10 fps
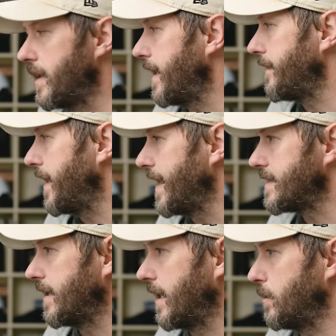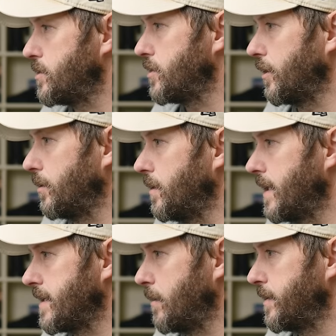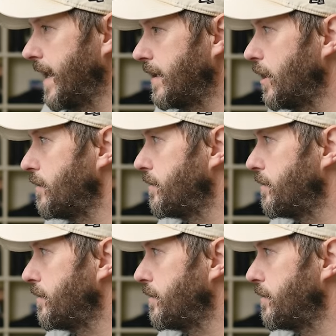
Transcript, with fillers: the, ne the next thing I would do is I would then go